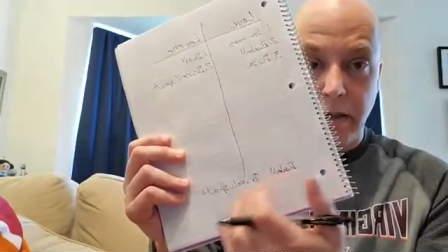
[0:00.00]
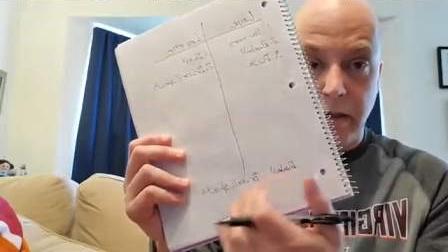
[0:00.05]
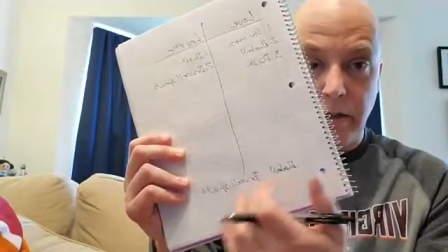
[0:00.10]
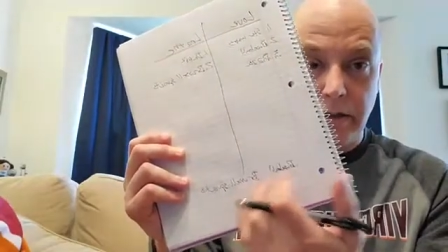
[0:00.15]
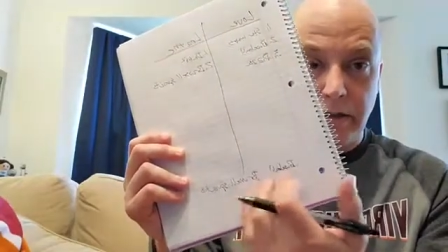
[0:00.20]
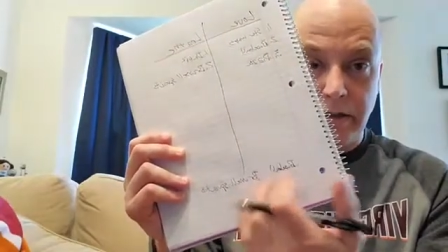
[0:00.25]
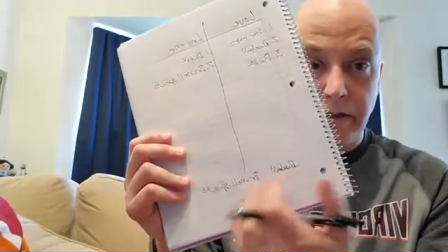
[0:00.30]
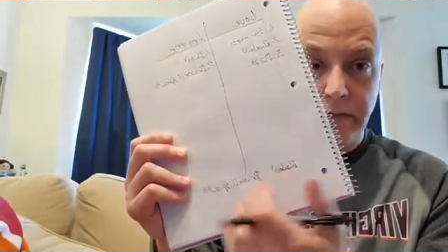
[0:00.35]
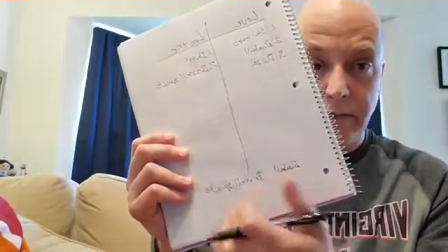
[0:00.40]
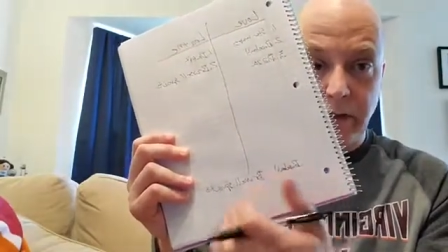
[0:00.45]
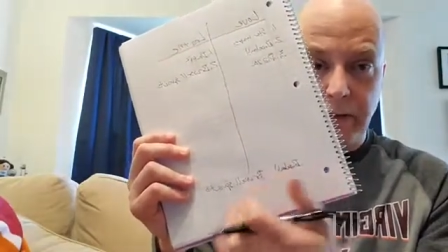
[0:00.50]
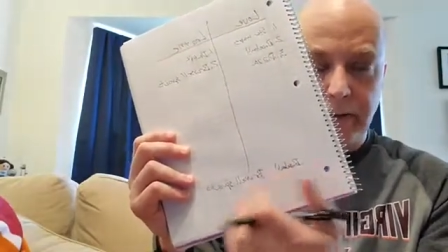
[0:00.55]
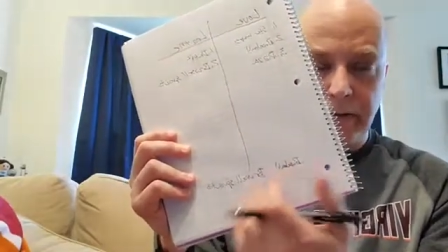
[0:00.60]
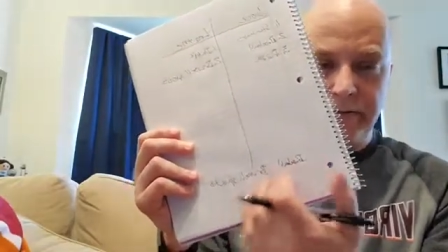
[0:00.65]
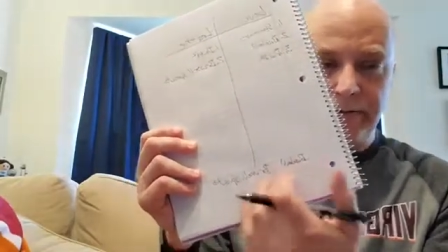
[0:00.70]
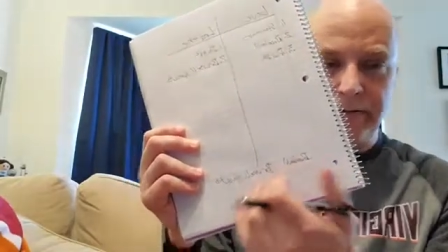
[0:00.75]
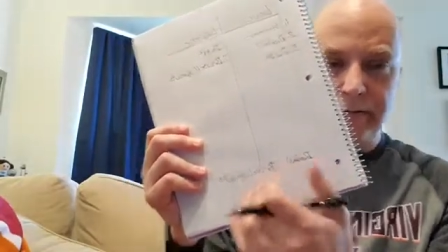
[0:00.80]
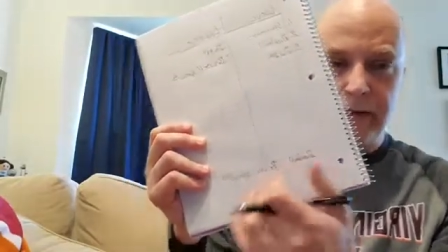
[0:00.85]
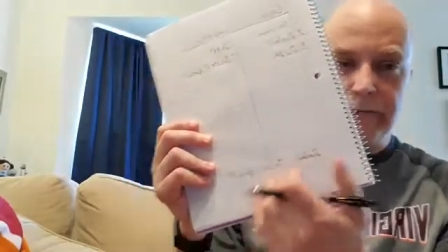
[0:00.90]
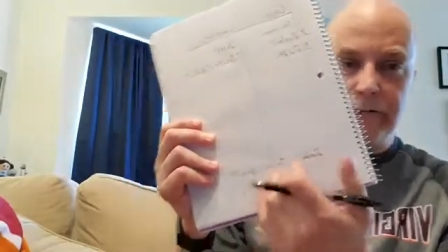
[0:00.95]
this is probably
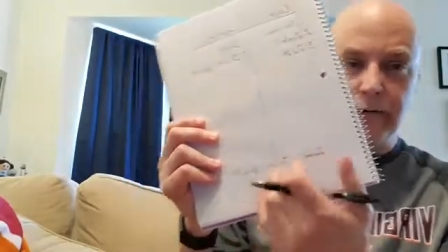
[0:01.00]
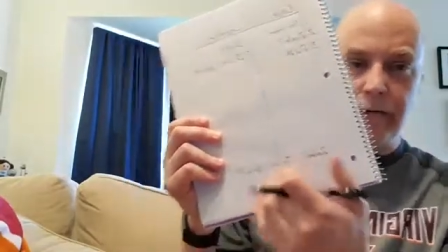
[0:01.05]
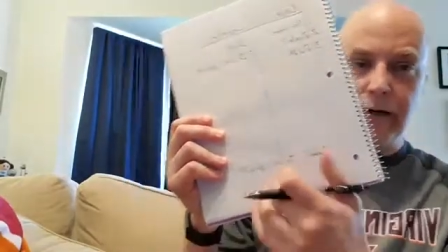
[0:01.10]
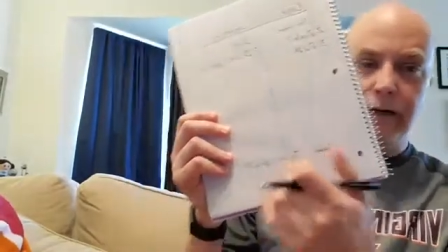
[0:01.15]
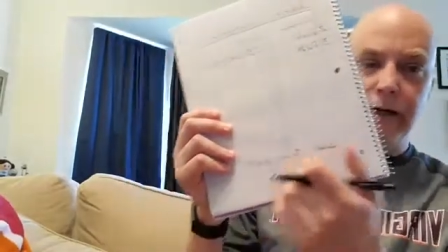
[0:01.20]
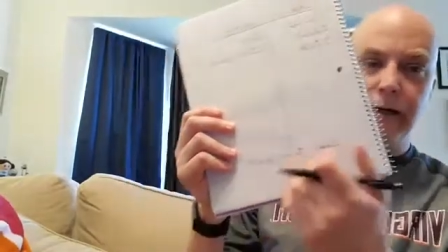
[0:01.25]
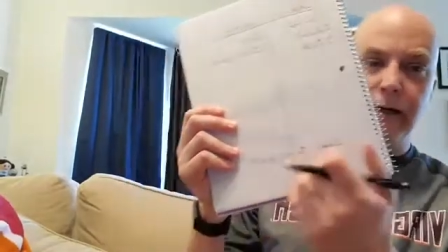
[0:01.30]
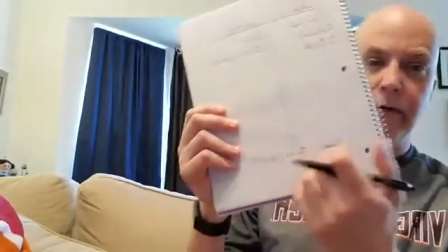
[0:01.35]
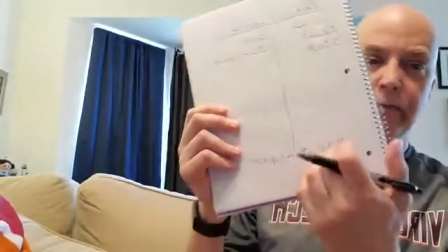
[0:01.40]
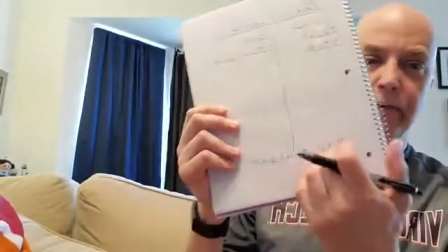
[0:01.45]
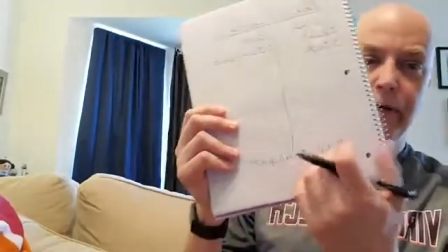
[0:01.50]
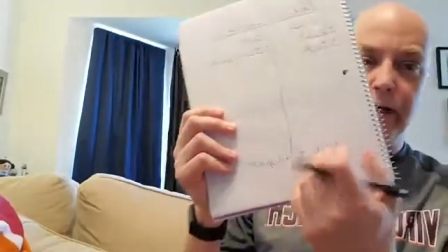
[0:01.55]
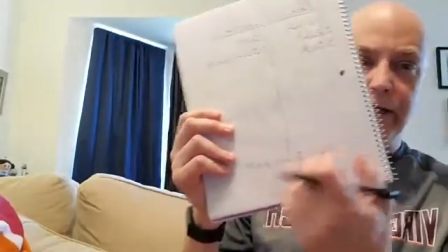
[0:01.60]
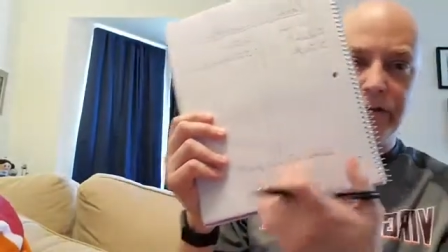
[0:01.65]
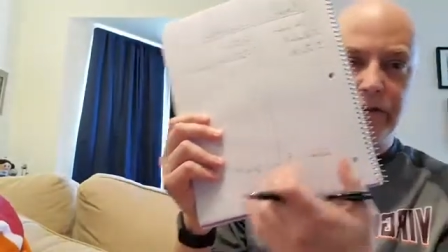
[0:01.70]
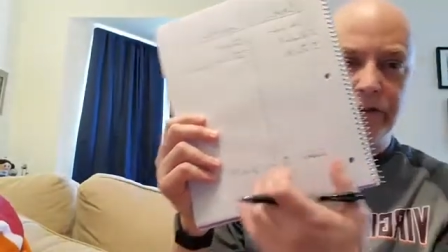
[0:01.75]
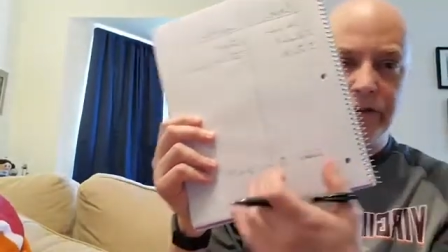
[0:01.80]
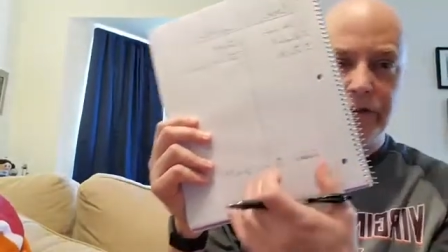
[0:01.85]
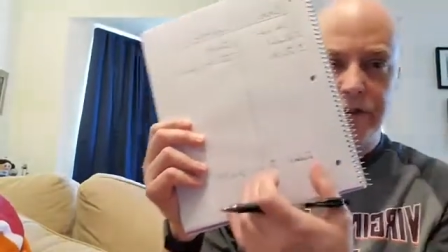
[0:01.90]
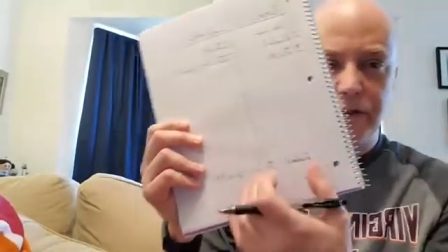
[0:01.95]
flipped right now, but
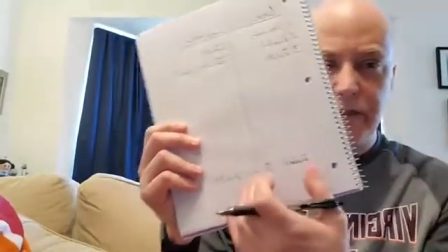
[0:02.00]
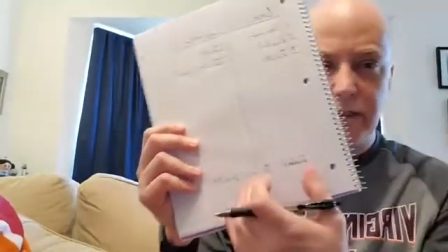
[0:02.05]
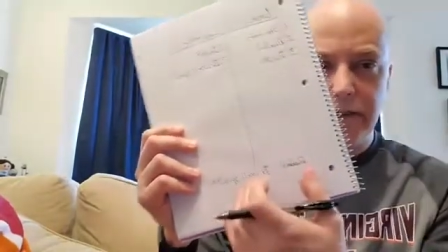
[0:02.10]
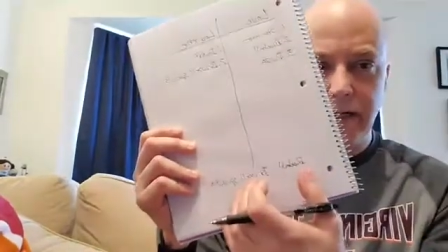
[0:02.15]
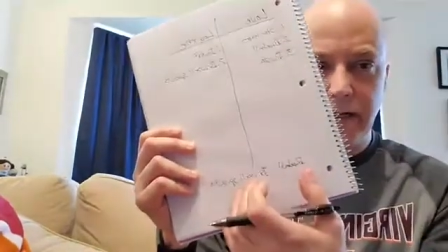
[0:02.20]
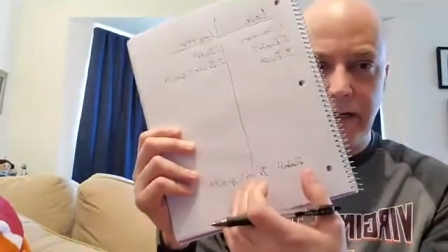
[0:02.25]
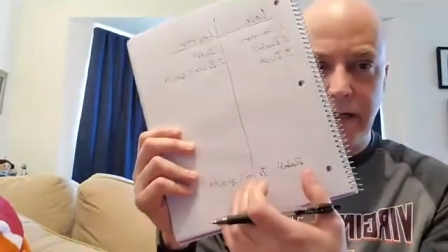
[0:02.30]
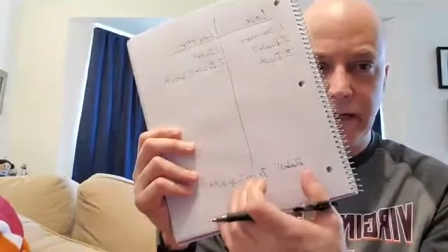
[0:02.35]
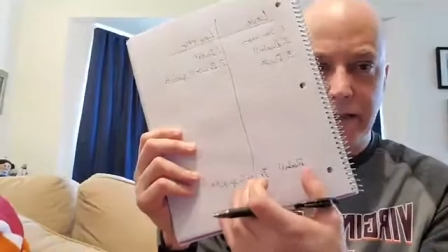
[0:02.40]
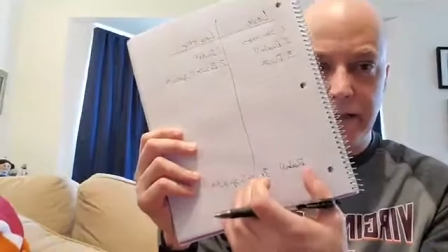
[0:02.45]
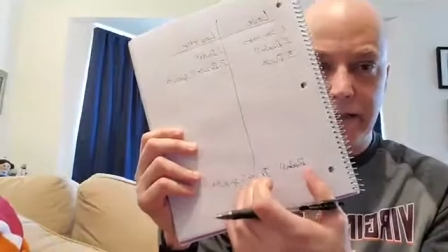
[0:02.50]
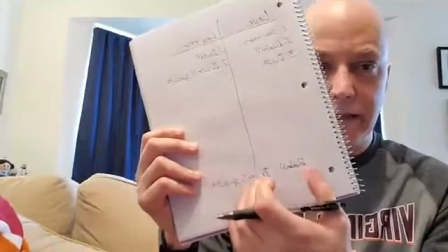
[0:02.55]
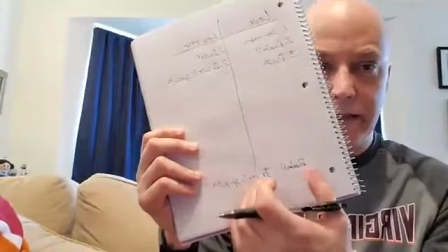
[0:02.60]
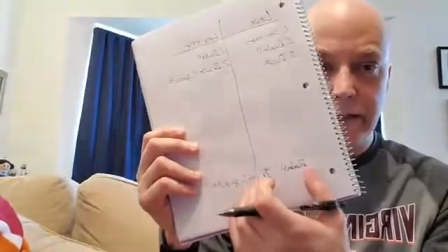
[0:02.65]
you just take that idea,